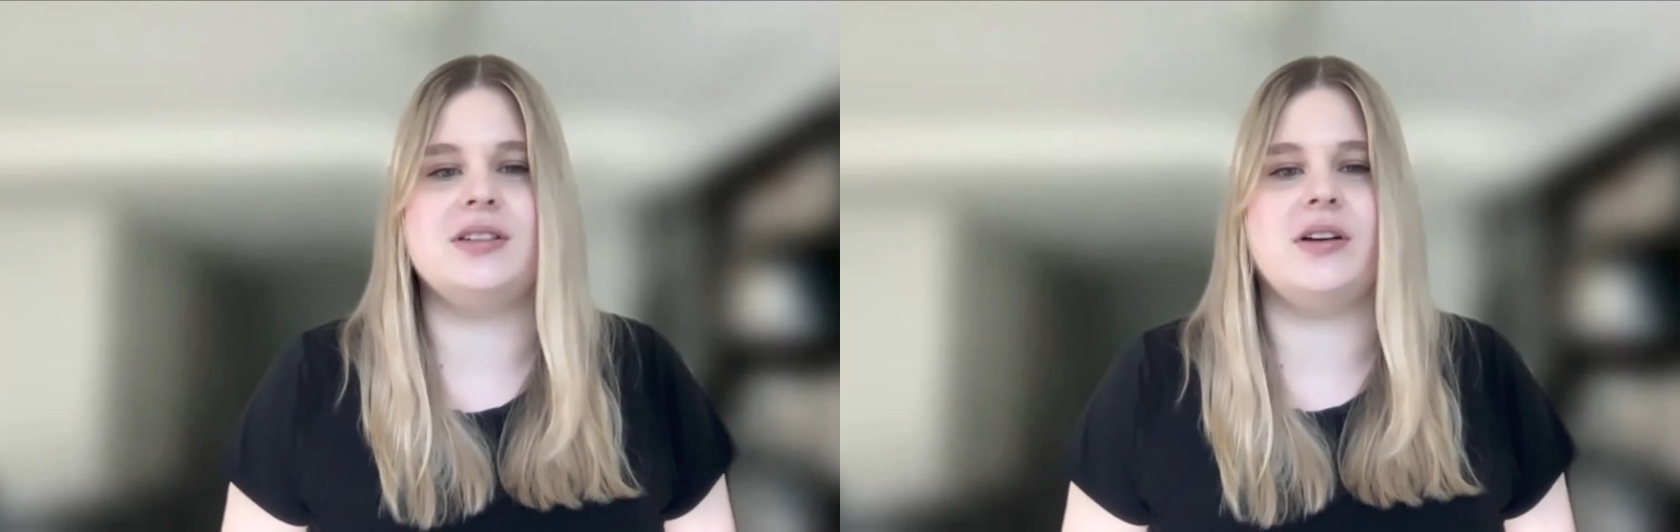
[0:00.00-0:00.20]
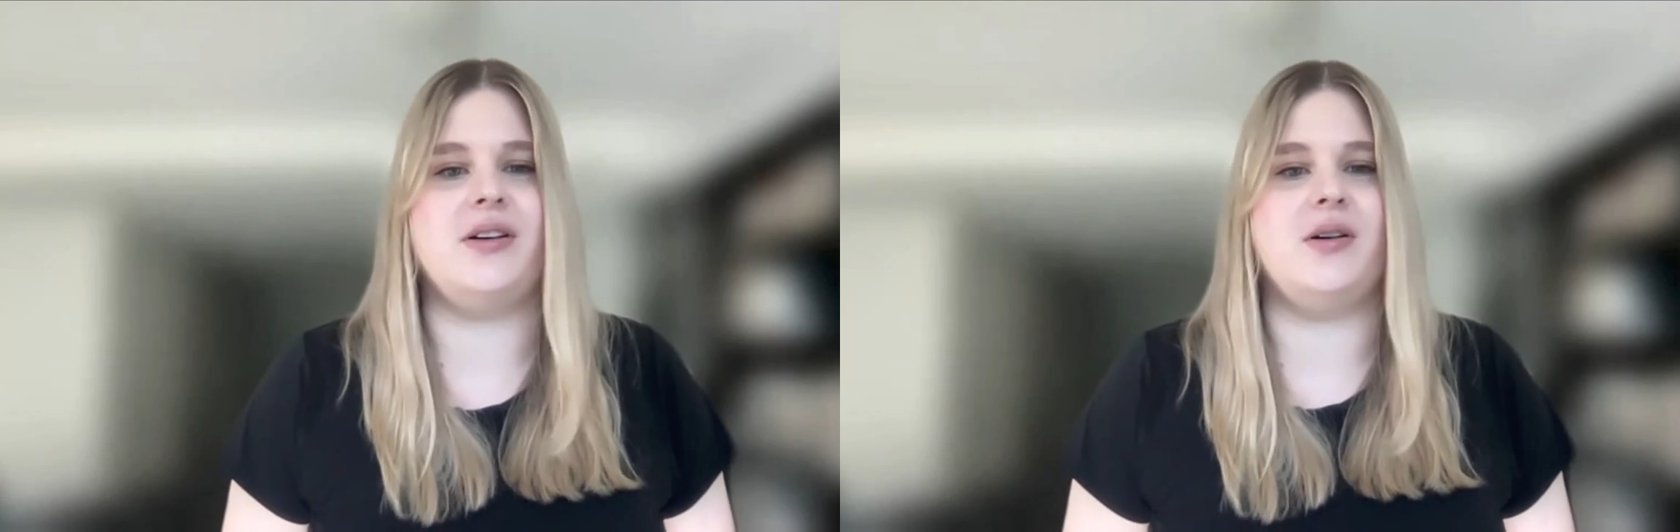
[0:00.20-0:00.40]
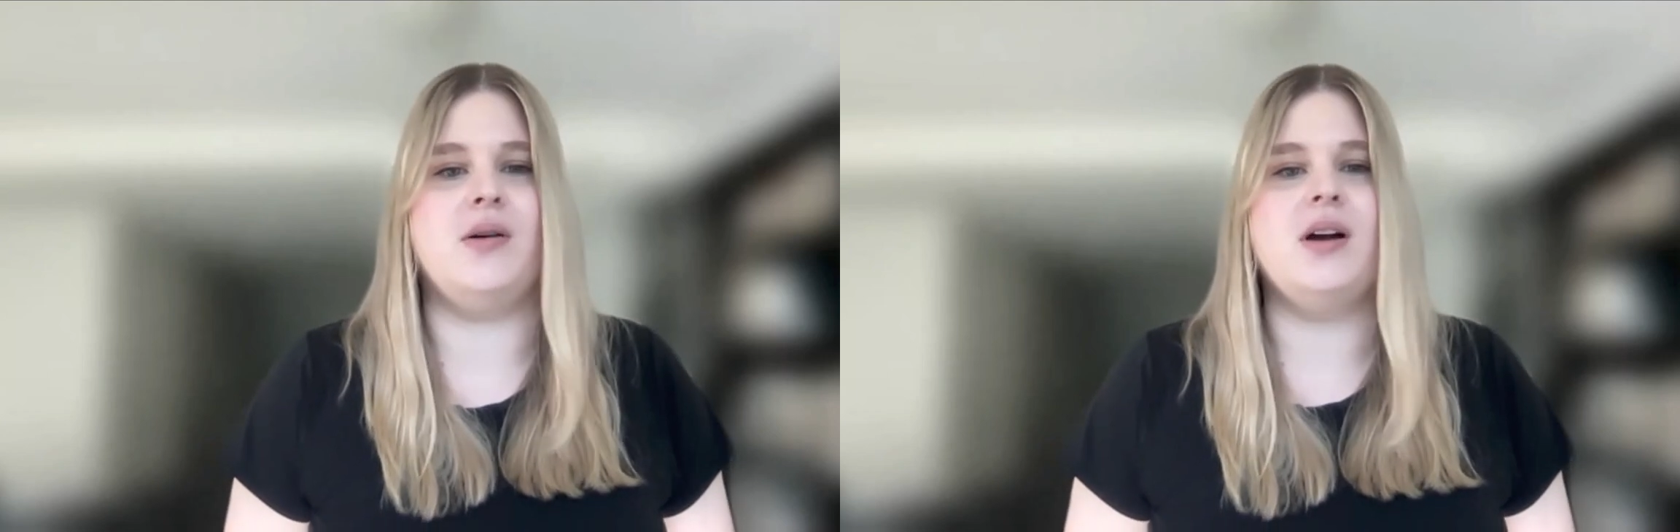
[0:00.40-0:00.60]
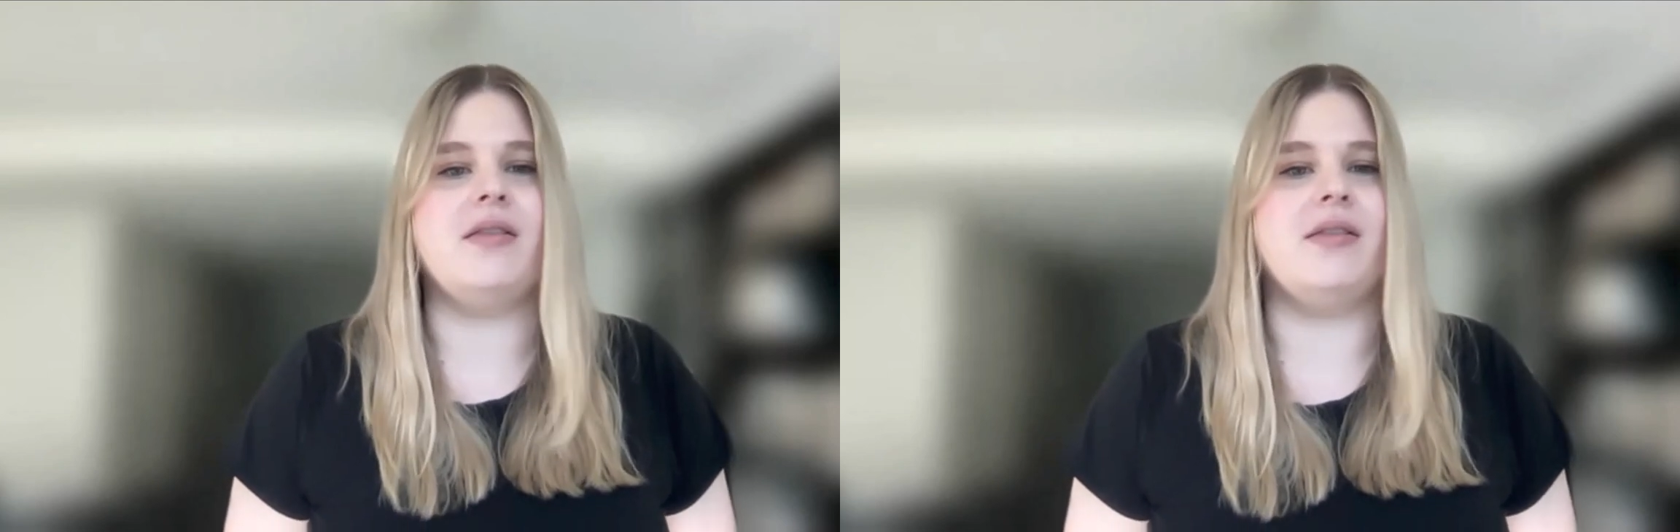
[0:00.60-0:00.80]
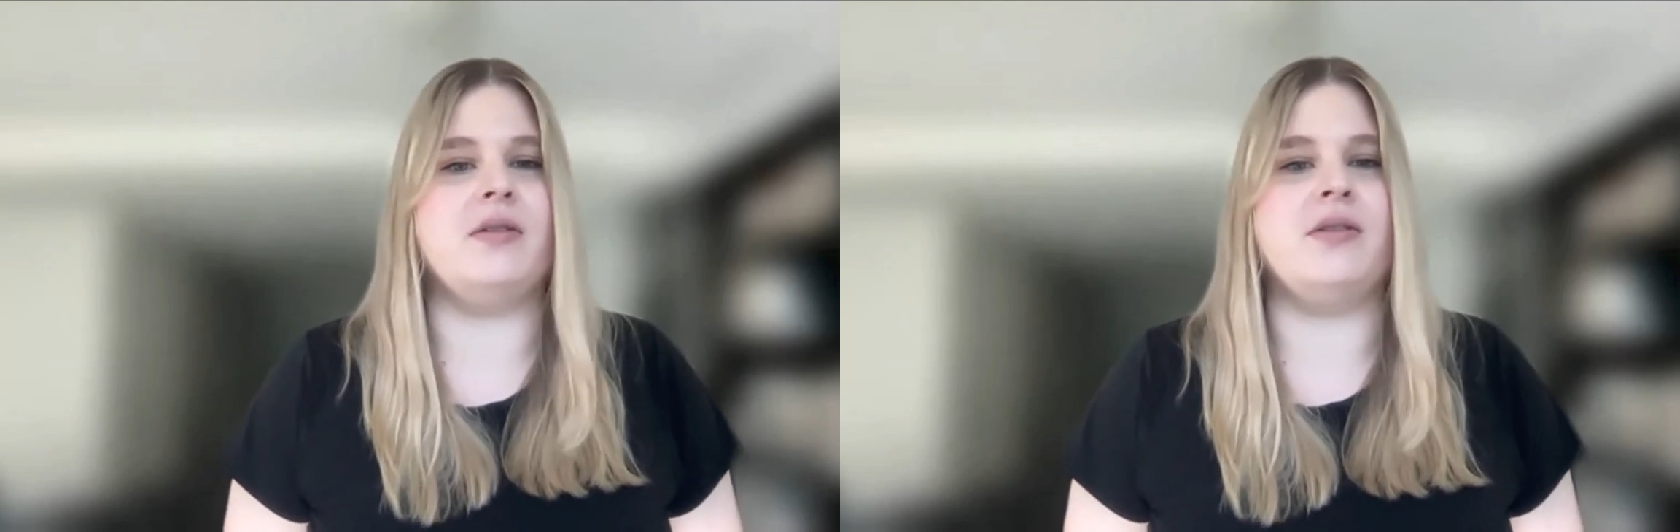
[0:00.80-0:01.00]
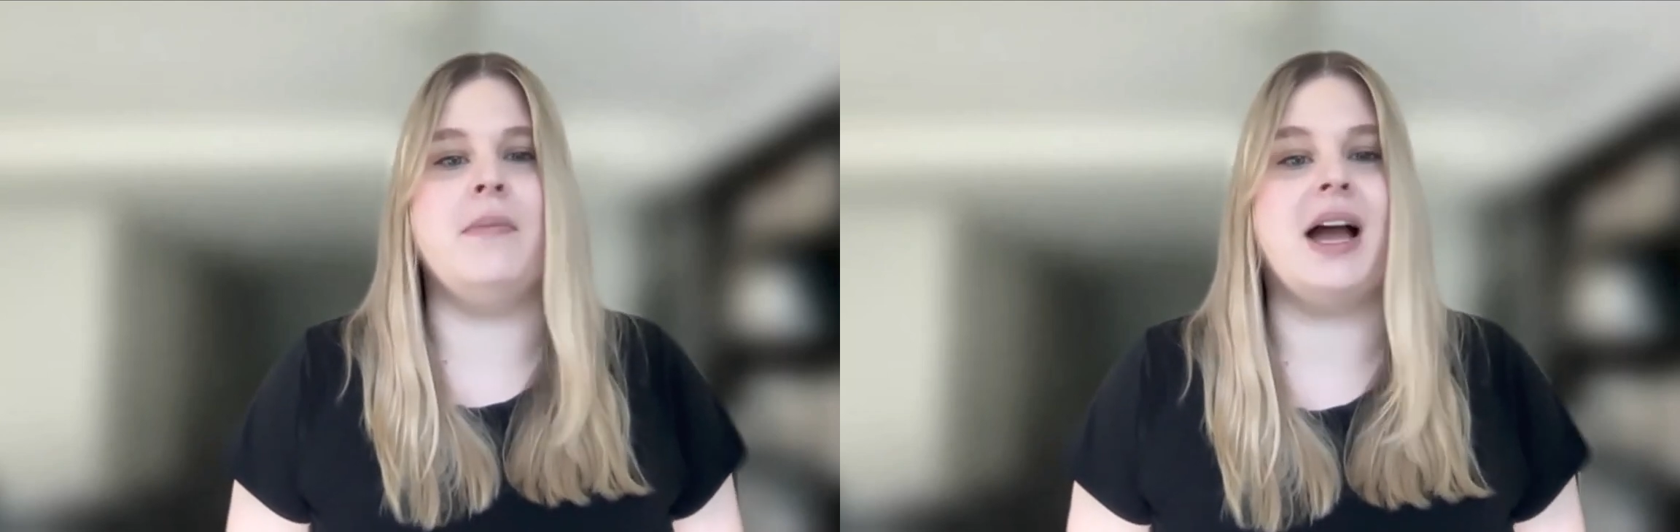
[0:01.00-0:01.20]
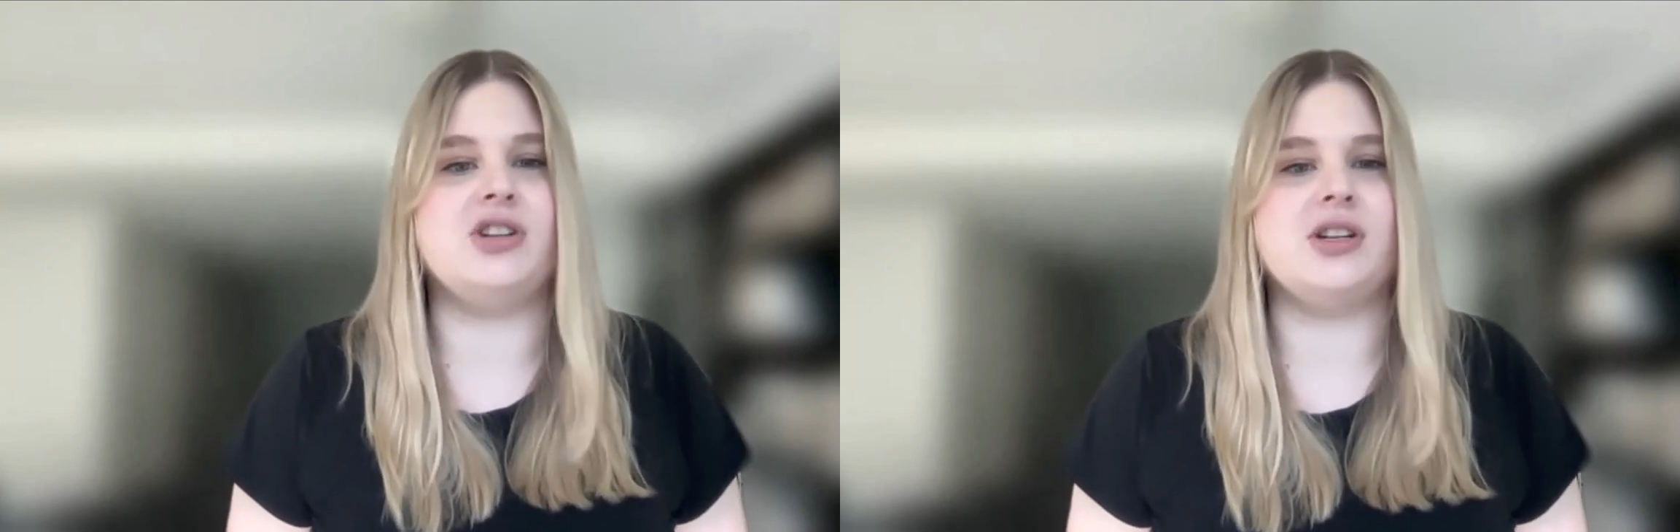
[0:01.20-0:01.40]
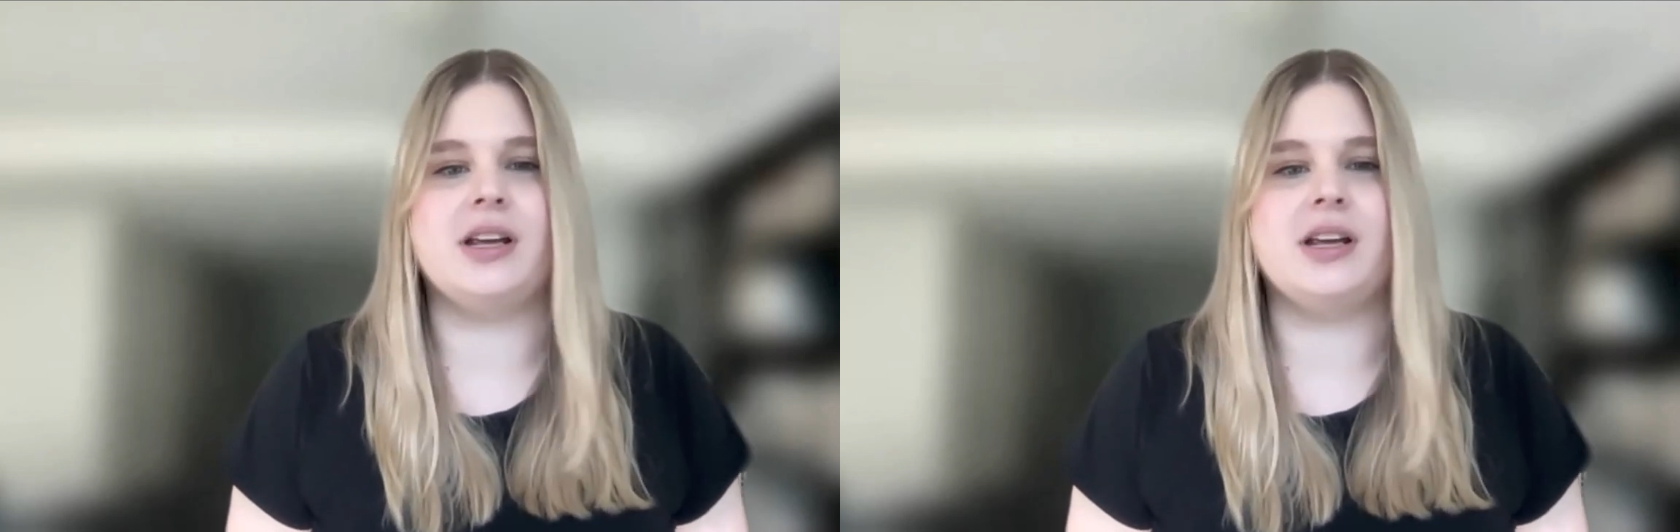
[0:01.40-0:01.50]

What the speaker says: So the matching